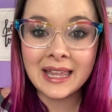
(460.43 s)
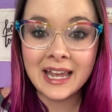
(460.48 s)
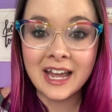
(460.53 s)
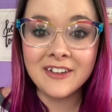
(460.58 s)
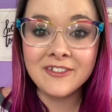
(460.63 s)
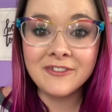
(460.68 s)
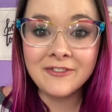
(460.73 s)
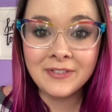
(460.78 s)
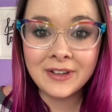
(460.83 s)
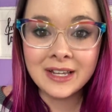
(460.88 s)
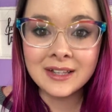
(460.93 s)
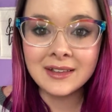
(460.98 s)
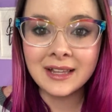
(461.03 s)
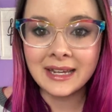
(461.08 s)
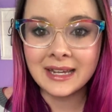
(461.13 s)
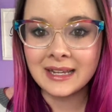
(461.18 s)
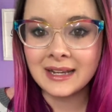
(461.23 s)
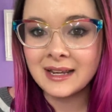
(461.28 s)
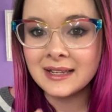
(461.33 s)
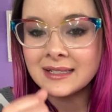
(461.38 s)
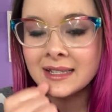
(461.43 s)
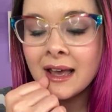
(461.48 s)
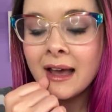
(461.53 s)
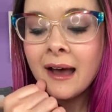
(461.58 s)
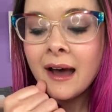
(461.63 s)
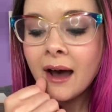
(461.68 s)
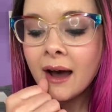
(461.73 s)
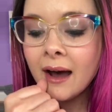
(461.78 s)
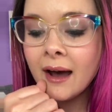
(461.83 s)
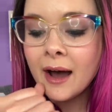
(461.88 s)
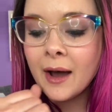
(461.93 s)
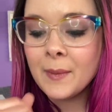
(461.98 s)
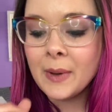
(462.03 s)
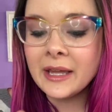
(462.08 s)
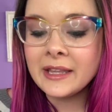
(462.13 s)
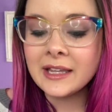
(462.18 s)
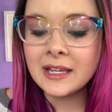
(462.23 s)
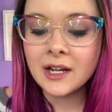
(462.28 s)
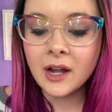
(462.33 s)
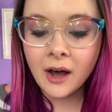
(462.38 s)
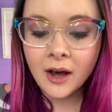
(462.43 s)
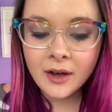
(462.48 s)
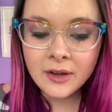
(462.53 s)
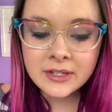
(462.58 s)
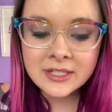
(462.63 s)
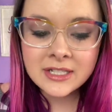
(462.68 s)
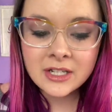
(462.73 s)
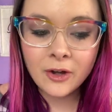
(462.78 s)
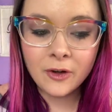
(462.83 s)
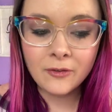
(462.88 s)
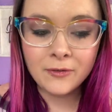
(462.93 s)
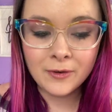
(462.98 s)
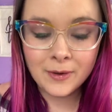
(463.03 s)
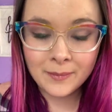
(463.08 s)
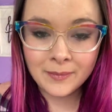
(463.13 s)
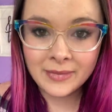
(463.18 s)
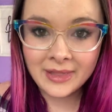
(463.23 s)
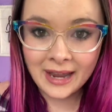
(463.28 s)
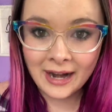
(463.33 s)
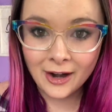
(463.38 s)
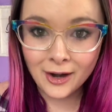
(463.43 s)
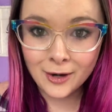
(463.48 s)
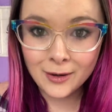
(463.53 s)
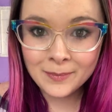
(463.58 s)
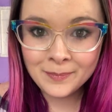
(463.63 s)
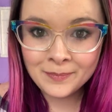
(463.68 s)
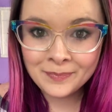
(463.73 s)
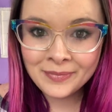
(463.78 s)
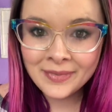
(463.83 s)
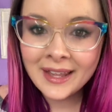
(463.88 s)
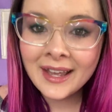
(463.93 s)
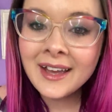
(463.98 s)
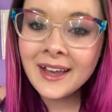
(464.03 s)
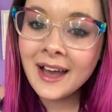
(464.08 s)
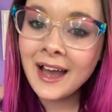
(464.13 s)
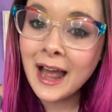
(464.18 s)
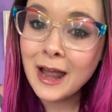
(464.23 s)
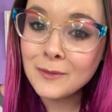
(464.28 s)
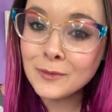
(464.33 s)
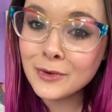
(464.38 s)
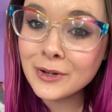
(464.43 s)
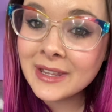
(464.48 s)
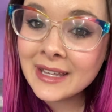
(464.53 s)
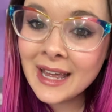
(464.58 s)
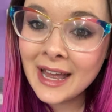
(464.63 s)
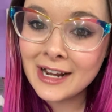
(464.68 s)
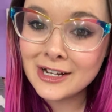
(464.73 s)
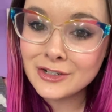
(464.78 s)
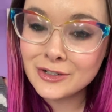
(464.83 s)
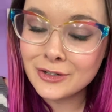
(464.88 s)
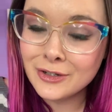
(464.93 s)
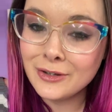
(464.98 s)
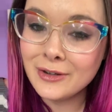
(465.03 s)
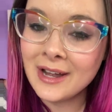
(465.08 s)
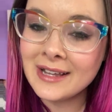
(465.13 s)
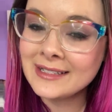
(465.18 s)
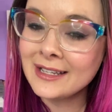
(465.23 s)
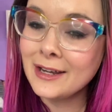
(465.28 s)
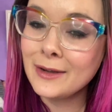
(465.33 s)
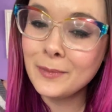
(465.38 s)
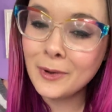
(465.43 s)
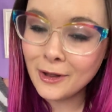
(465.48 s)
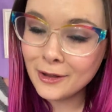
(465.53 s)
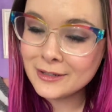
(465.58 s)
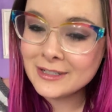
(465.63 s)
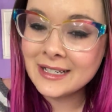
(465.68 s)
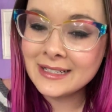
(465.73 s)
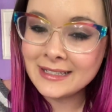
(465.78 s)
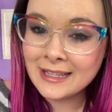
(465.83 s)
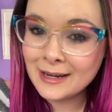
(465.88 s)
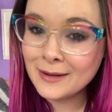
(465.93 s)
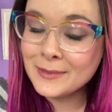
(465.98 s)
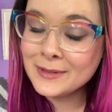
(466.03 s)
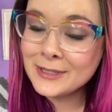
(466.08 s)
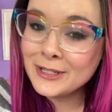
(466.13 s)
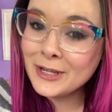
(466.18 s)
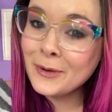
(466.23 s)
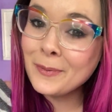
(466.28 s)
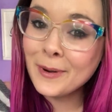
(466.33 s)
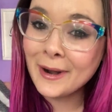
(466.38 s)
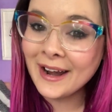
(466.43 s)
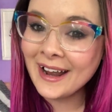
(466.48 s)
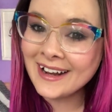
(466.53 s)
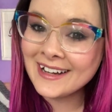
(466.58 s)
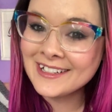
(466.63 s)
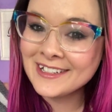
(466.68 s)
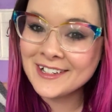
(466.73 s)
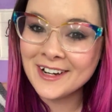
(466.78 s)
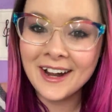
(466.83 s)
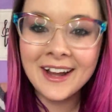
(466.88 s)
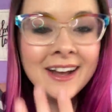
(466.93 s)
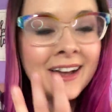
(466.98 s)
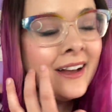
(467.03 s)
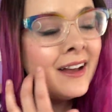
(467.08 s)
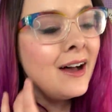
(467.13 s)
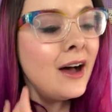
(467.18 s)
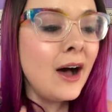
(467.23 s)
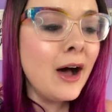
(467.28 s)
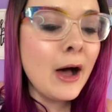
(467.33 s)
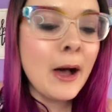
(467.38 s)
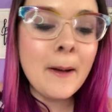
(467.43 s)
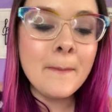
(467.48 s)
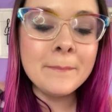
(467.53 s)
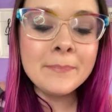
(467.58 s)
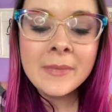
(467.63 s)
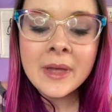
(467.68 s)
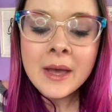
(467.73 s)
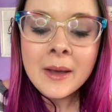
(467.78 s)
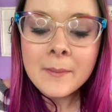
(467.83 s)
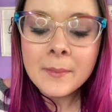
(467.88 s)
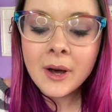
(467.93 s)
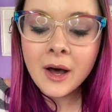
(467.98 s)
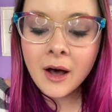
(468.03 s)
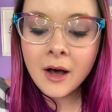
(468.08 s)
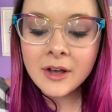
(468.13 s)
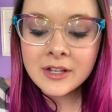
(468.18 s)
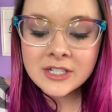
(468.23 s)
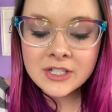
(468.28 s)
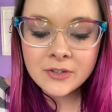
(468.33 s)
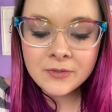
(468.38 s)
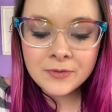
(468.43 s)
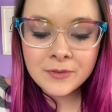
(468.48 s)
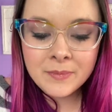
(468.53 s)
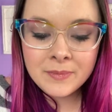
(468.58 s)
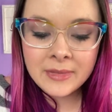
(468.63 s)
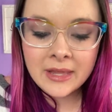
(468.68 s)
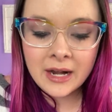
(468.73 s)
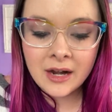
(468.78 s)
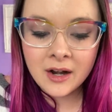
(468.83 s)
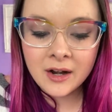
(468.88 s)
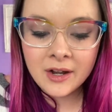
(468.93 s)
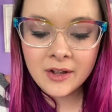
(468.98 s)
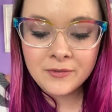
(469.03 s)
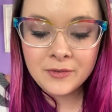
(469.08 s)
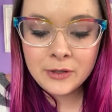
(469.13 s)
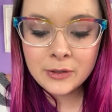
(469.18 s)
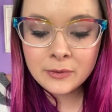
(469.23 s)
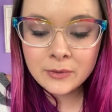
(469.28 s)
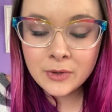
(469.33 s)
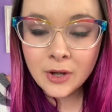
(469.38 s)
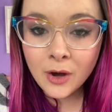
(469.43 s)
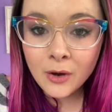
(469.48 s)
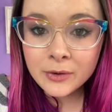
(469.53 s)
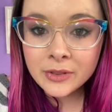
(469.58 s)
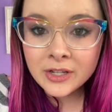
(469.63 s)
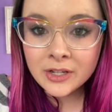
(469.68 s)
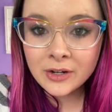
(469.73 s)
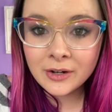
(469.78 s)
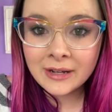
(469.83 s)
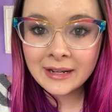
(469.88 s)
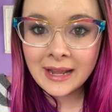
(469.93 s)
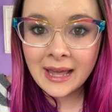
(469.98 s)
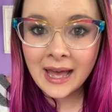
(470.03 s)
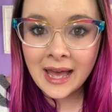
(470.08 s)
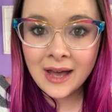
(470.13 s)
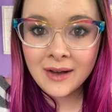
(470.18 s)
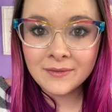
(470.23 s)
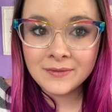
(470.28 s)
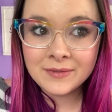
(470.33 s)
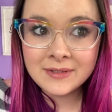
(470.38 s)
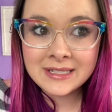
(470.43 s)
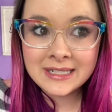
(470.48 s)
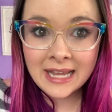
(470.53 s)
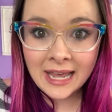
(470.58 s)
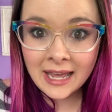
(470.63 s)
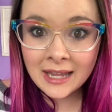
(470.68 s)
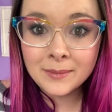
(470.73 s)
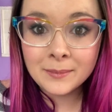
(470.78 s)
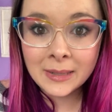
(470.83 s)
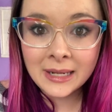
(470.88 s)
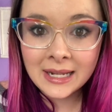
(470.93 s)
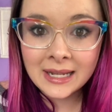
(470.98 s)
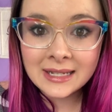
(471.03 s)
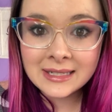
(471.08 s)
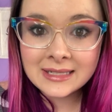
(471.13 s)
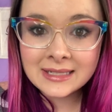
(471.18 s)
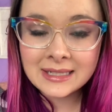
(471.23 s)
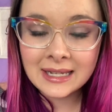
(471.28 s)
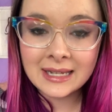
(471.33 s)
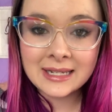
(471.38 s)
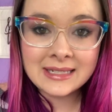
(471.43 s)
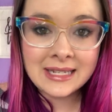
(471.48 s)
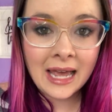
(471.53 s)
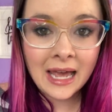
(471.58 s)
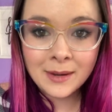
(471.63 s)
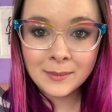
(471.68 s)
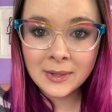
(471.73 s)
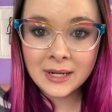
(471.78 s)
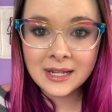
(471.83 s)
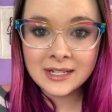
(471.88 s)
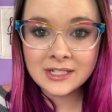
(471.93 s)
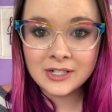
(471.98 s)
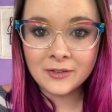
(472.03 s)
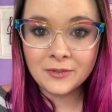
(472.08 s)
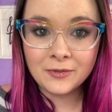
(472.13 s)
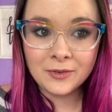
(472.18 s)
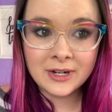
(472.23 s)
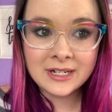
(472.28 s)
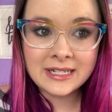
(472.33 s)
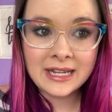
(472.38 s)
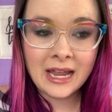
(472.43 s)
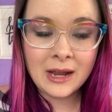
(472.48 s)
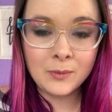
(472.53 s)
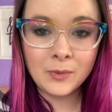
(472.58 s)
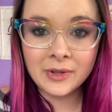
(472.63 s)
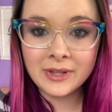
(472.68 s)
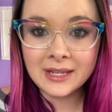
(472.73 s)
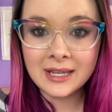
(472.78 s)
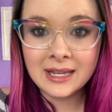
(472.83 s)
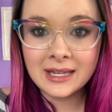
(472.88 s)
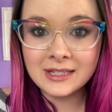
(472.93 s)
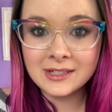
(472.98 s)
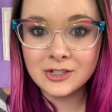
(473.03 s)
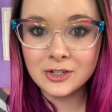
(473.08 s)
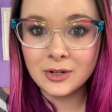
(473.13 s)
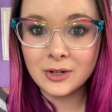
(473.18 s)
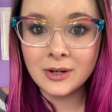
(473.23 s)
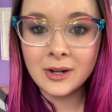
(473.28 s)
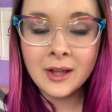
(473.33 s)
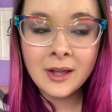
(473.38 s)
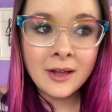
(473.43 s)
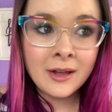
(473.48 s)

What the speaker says: feel like it is. And then also from there, I'm really extra, you guys. I apologize that I'm super extra. But also from there, if you know that you're gonna have 10 minutes, like 10 minutes of free time while the kids are